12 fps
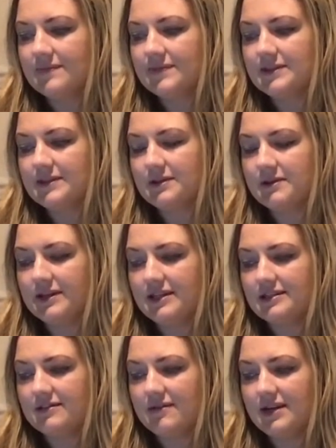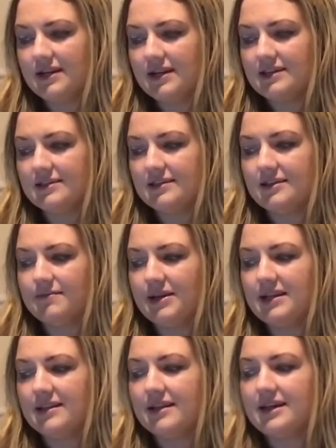According to one Eastern
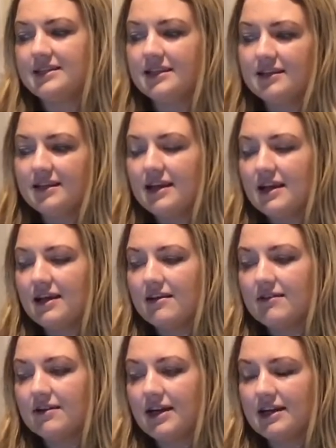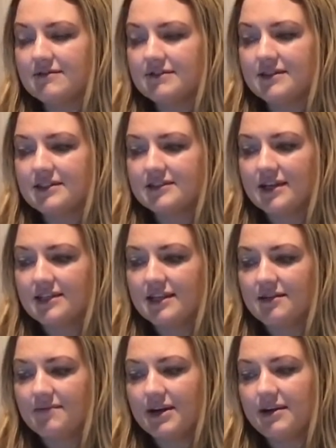European legend, when Christ was
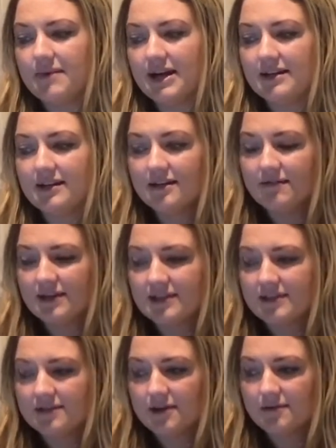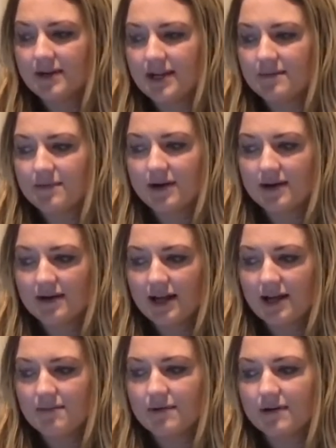resurrected, Mary Magdalene went to the Roman
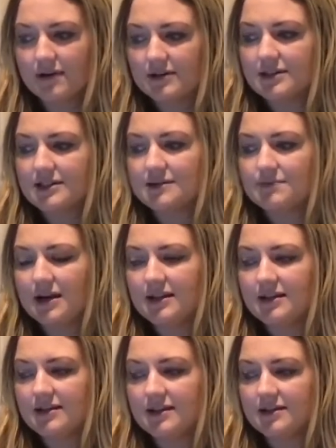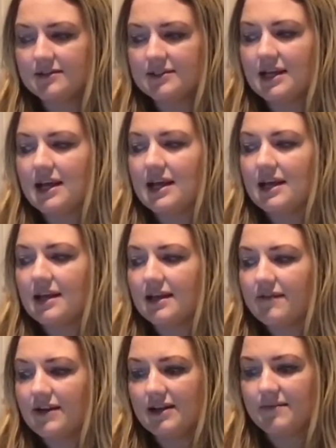emperor to spread the news,
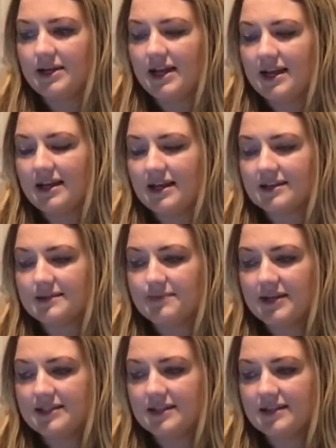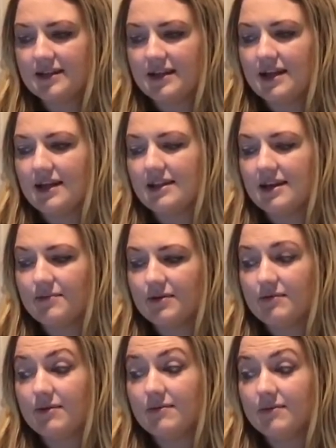giving him an egg as a present. The emperor
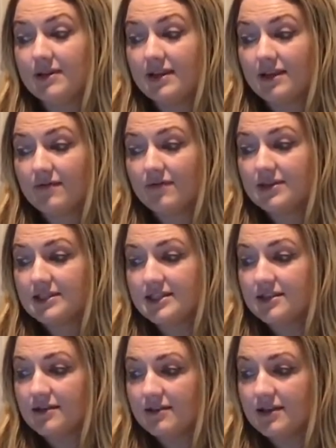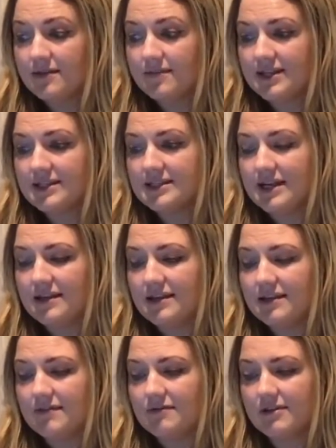wouldn't believe what she told him and said that if
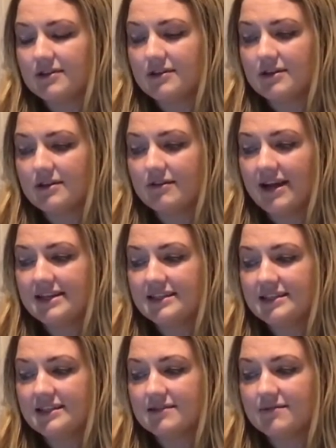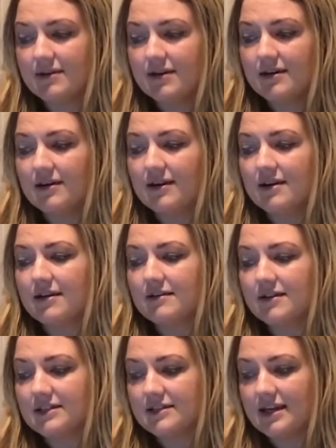it were true and Jesus were
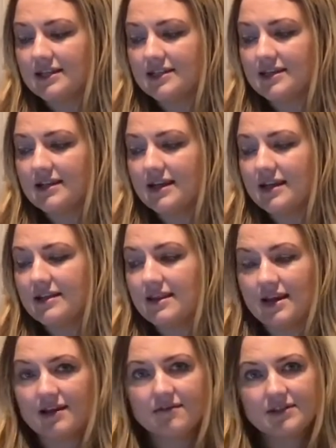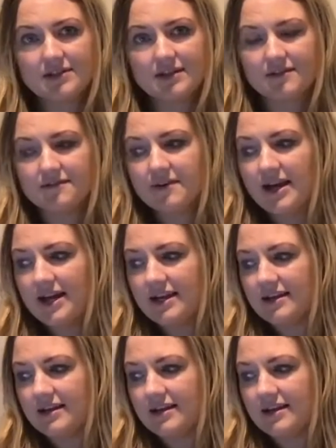resurrected, the egg would turn red.